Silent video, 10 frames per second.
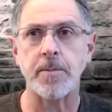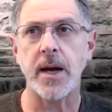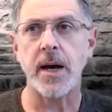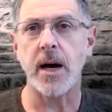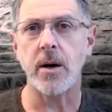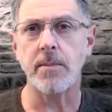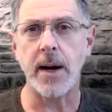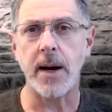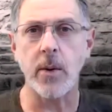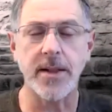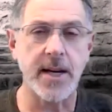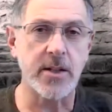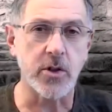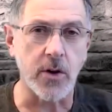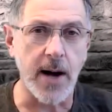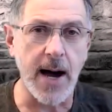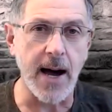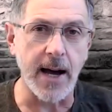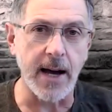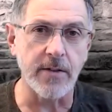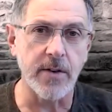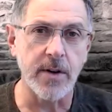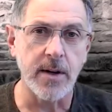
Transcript: by what they drive,